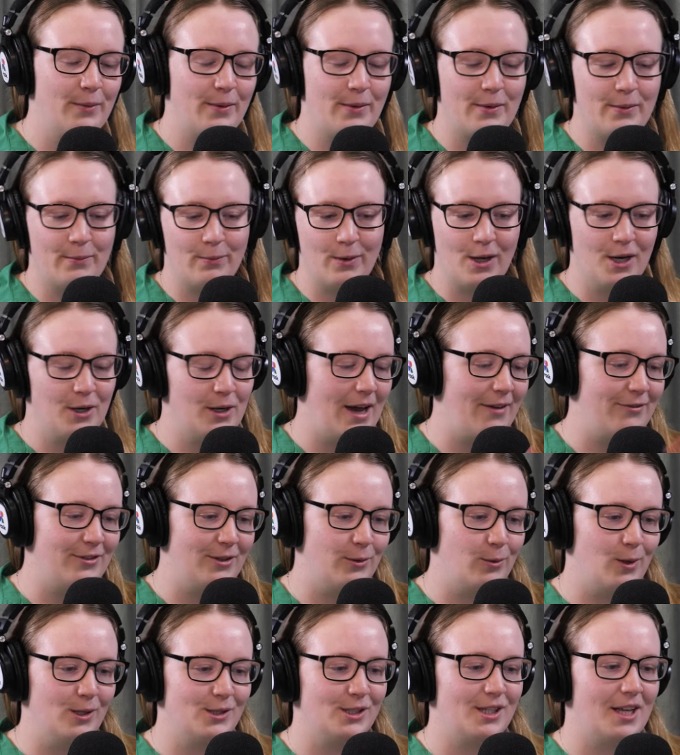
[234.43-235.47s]
we're going to have
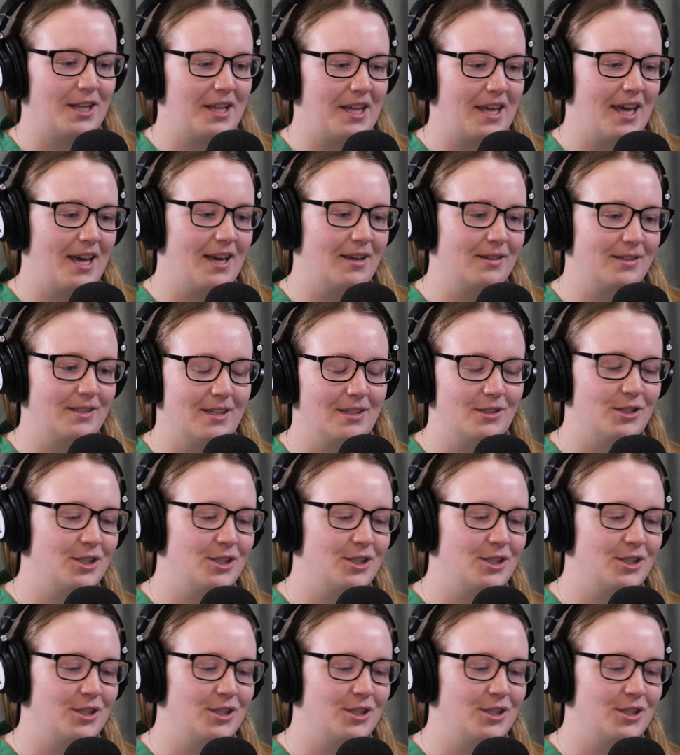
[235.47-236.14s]
to watch something else.